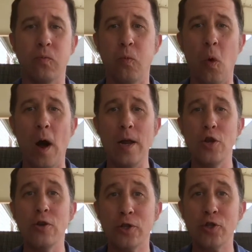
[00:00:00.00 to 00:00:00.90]
what
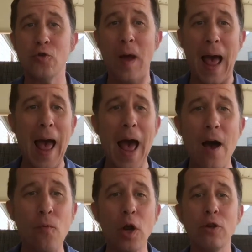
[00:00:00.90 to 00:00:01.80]
you do
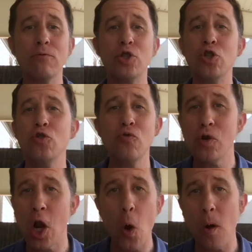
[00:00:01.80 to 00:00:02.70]
have, what you do
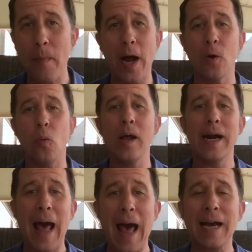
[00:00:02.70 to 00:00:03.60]
know about it, what it
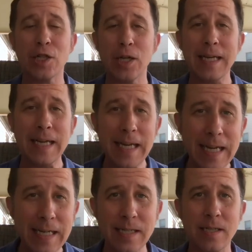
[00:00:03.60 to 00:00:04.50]
actually
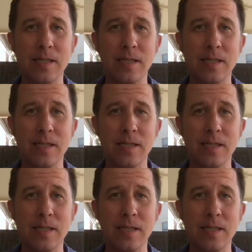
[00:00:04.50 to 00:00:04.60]
is.